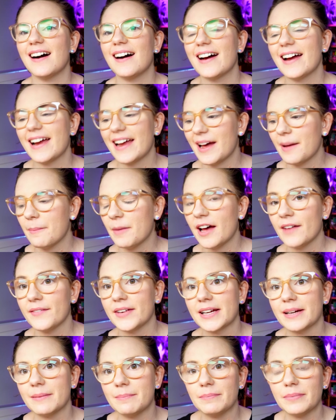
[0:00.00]
I am
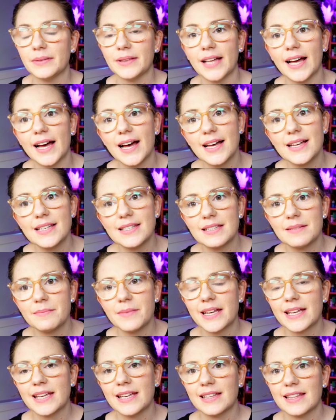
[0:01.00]
having a blast
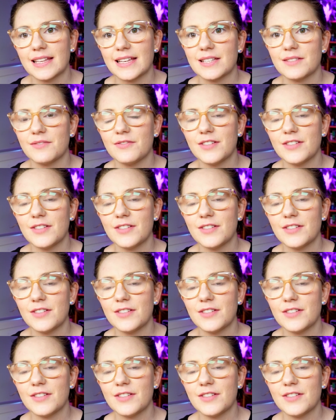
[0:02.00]
making these